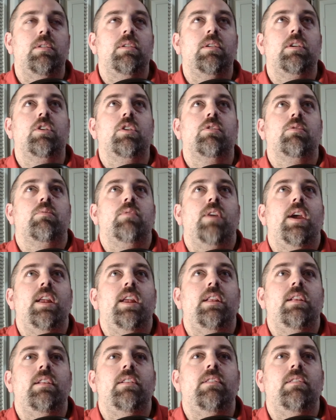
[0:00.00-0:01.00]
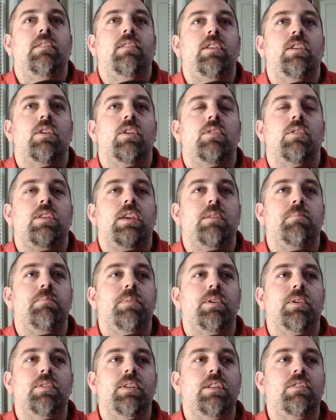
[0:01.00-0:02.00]
created, you know, the
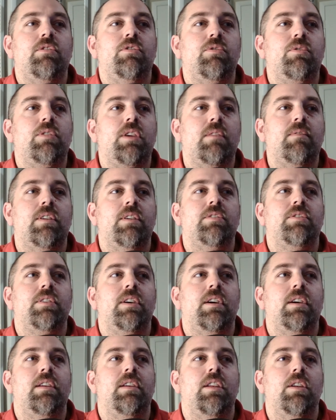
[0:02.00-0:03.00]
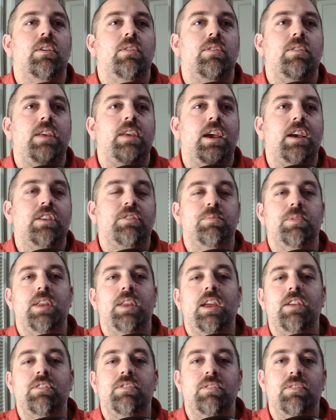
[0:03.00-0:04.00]
ability to give us, you know, the
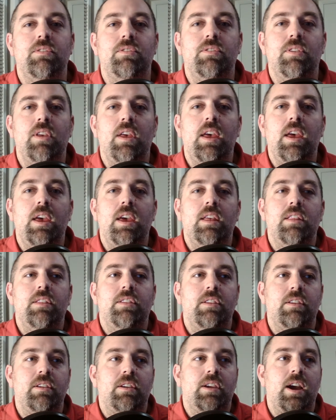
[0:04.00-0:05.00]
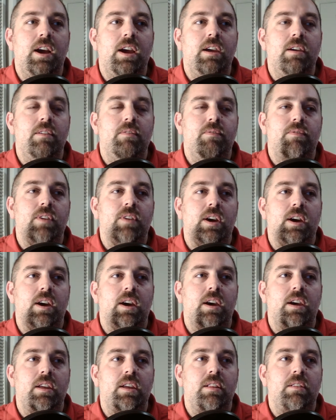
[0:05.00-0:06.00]
explanations to kind
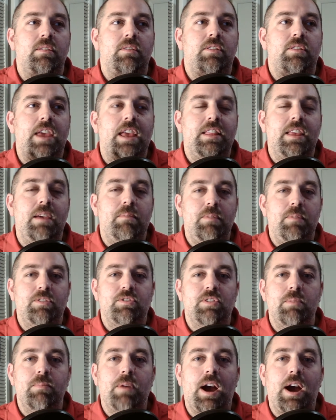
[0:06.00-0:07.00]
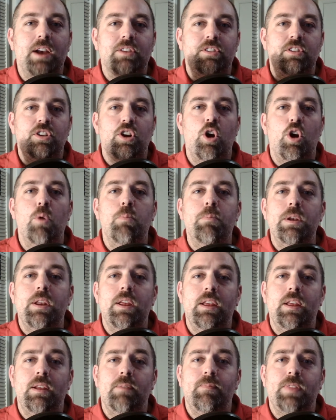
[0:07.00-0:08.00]
of take that mystery box and open
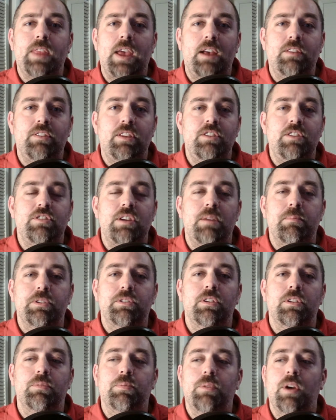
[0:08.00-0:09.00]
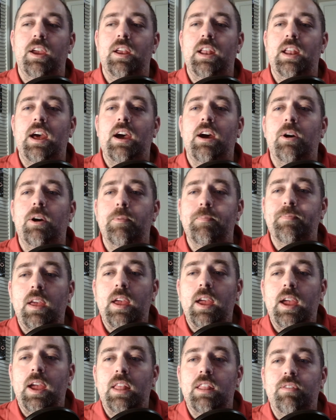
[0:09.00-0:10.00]
it as each episode is playing out.
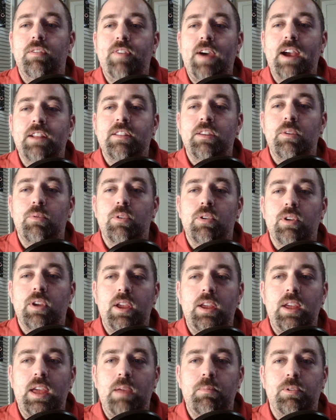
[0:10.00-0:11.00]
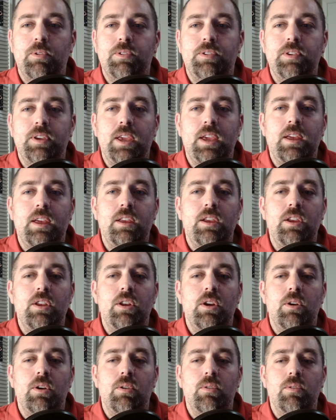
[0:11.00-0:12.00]
And the fact that we're able to get, you
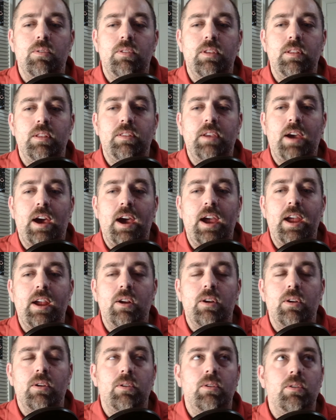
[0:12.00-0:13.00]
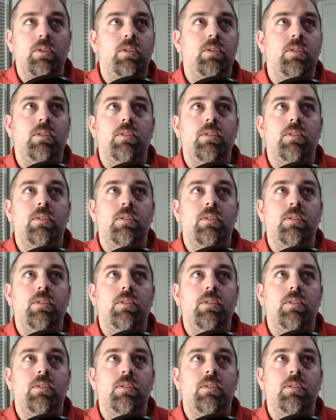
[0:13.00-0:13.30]
know, the entire